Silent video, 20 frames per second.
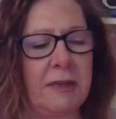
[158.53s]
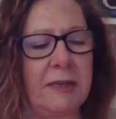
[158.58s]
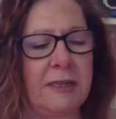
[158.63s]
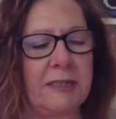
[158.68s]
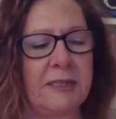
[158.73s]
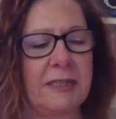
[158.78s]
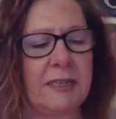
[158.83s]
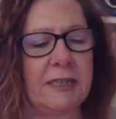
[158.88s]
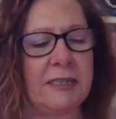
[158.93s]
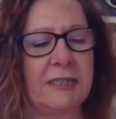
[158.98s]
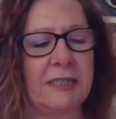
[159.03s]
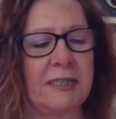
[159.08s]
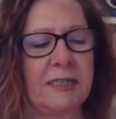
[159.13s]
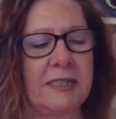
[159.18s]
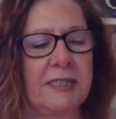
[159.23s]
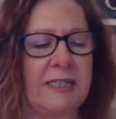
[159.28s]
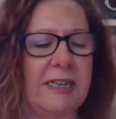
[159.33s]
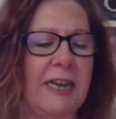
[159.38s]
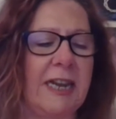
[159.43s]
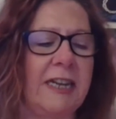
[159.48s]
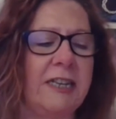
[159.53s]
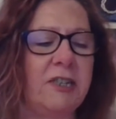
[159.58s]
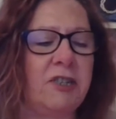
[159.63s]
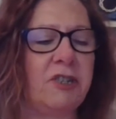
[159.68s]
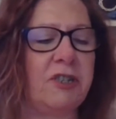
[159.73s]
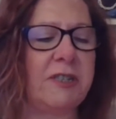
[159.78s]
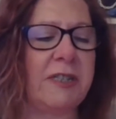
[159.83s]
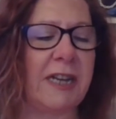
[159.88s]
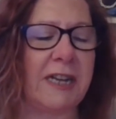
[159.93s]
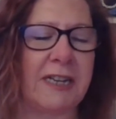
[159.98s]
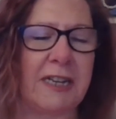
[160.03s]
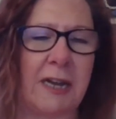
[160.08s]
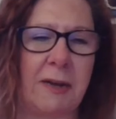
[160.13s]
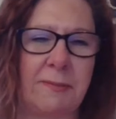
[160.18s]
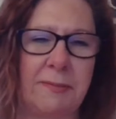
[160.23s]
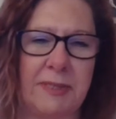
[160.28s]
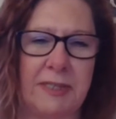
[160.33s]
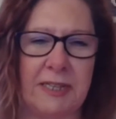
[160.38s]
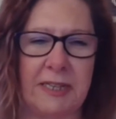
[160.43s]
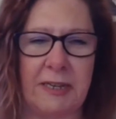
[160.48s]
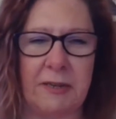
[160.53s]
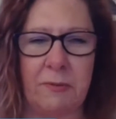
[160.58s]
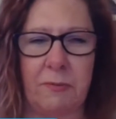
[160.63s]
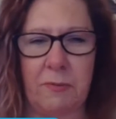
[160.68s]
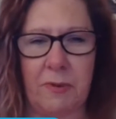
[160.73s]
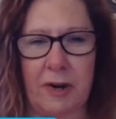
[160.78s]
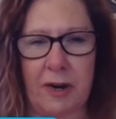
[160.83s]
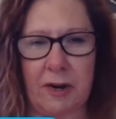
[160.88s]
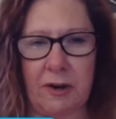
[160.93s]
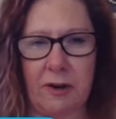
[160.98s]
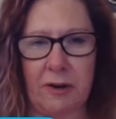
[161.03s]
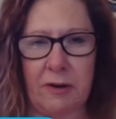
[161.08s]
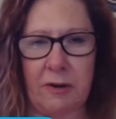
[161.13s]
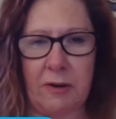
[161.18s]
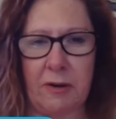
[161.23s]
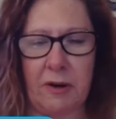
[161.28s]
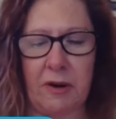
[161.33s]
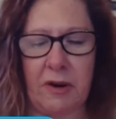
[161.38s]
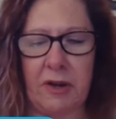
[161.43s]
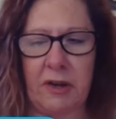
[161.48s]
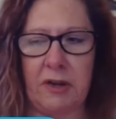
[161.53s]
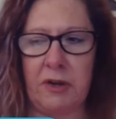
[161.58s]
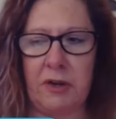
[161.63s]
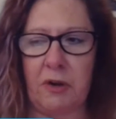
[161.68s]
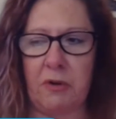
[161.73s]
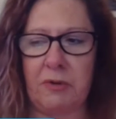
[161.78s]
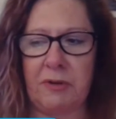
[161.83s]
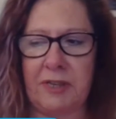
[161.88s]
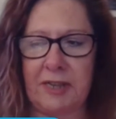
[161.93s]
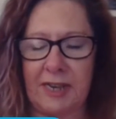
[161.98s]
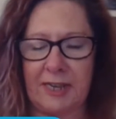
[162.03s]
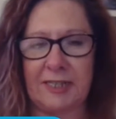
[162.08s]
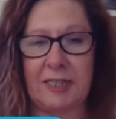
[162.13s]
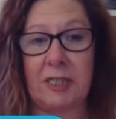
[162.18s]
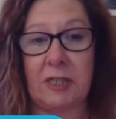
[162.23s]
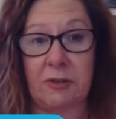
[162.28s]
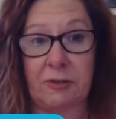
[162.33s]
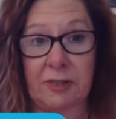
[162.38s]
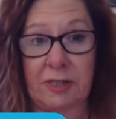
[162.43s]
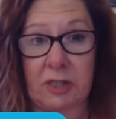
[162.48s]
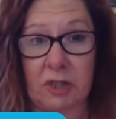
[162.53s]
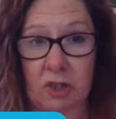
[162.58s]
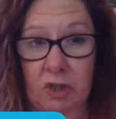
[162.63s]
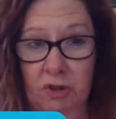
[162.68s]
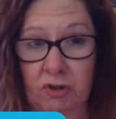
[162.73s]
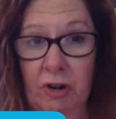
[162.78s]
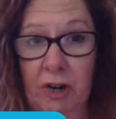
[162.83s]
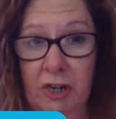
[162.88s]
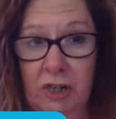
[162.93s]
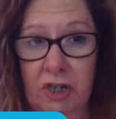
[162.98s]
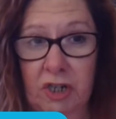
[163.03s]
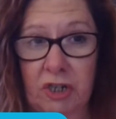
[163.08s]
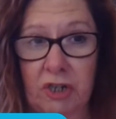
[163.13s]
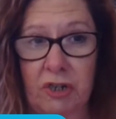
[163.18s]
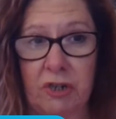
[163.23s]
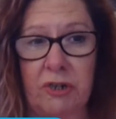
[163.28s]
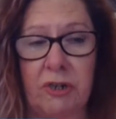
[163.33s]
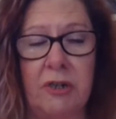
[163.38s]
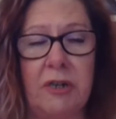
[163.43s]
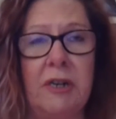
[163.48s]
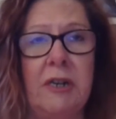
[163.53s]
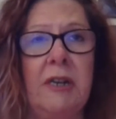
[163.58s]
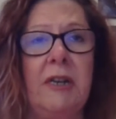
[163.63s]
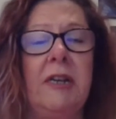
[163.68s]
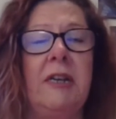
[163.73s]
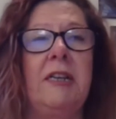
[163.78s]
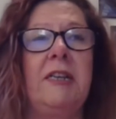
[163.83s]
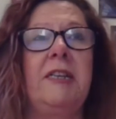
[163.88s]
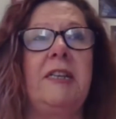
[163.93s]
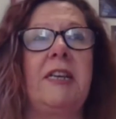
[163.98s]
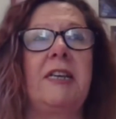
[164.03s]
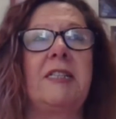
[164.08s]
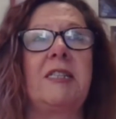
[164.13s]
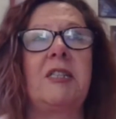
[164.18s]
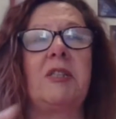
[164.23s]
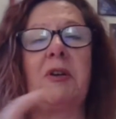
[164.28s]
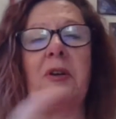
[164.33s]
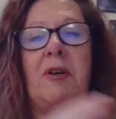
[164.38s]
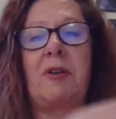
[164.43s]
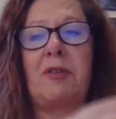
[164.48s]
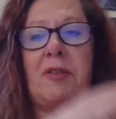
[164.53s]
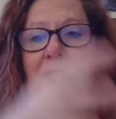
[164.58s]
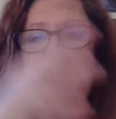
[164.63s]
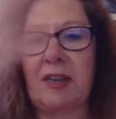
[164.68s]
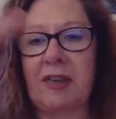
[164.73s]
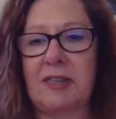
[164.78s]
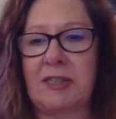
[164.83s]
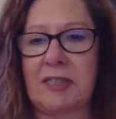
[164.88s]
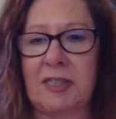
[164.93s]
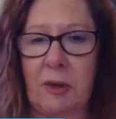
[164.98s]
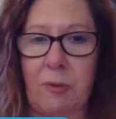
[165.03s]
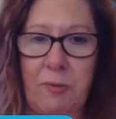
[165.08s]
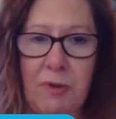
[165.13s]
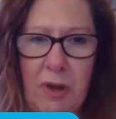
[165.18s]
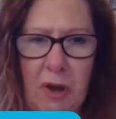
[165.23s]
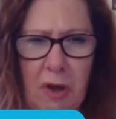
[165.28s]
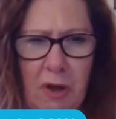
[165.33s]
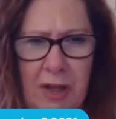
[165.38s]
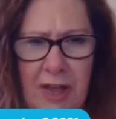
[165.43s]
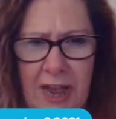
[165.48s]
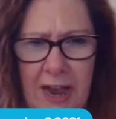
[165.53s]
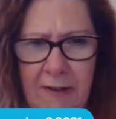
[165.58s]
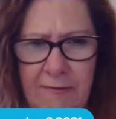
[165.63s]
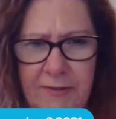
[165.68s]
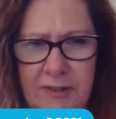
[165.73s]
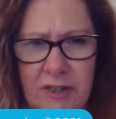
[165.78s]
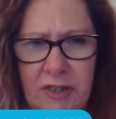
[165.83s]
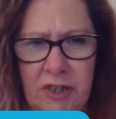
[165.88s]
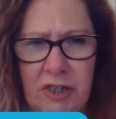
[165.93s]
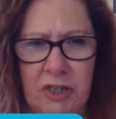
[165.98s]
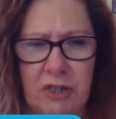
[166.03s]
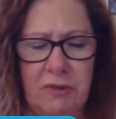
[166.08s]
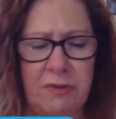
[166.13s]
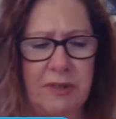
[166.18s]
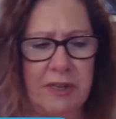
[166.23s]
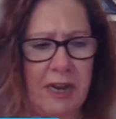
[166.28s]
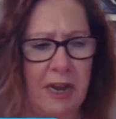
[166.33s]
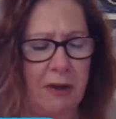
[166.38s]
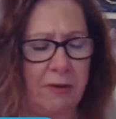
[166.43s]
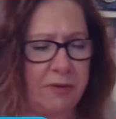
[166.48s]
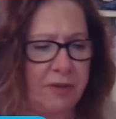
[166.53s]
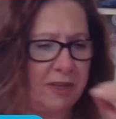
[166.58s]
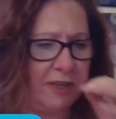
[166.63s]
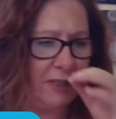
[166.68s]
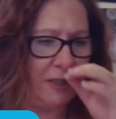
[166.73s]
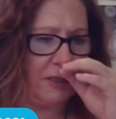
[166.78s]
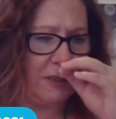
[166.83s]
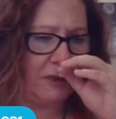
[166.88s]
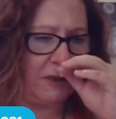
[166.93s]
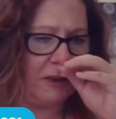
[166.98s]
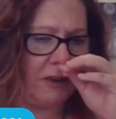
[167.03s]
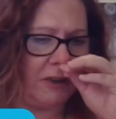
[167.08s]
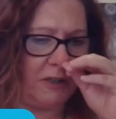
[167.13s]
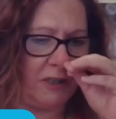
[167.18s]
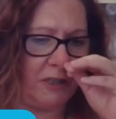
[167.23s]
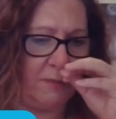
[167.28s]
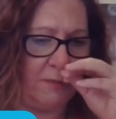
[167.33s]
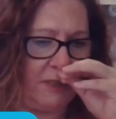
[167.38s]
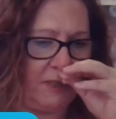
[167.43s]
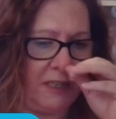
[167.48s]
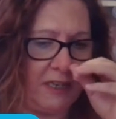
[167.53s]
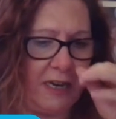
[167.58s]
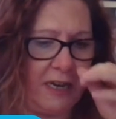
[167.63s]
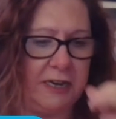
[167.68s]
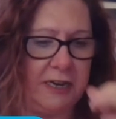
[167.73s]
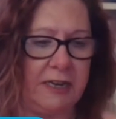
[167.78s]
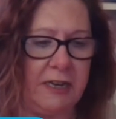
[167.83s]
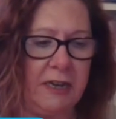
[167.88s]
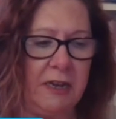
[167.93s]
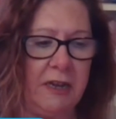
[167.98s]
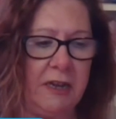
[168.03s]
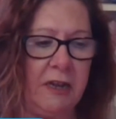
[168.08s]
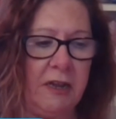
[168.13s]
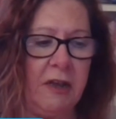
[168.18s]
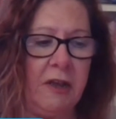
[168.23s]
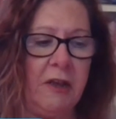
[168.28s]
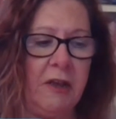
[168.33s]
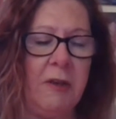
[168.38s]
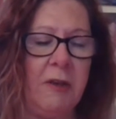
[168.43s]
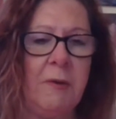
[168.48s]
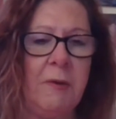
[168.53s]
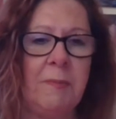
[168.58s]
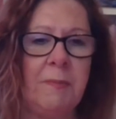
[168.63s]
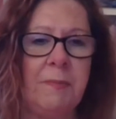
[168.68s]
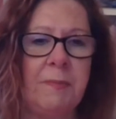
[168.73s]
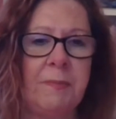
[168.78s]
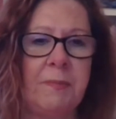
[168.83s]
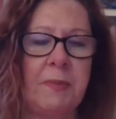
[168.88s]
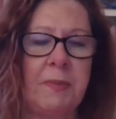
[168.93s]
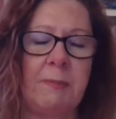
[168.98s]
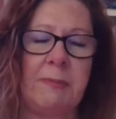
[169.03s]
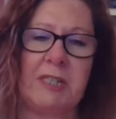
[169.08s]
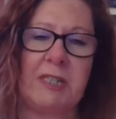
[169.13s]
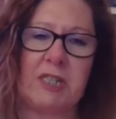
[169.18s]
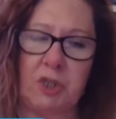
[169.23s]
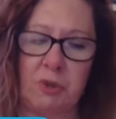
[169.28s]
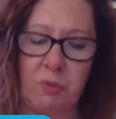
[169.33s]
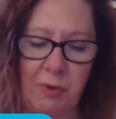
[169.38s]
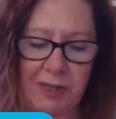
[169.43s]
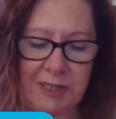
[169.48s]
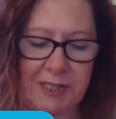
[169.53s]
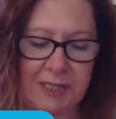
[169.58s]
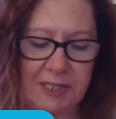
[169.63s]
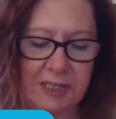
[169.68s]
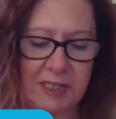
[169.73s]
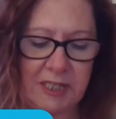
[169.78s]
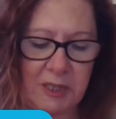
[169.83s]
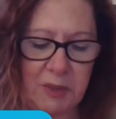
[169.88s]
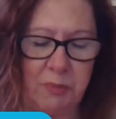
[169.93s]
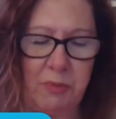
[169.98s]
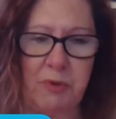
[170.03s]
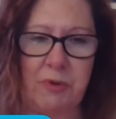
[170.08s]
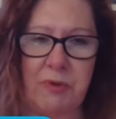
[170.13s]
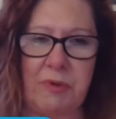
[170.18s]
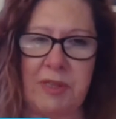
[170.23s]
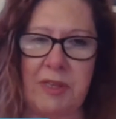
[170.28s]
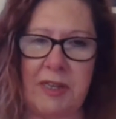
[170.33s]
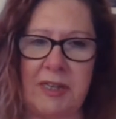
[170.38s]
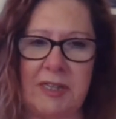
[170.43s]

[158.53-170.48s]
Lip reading: it's the energy that comes in where, you know, yes, there is a structure. Yes, there are things that we all have to do and how things are to be done. But she wants to smooth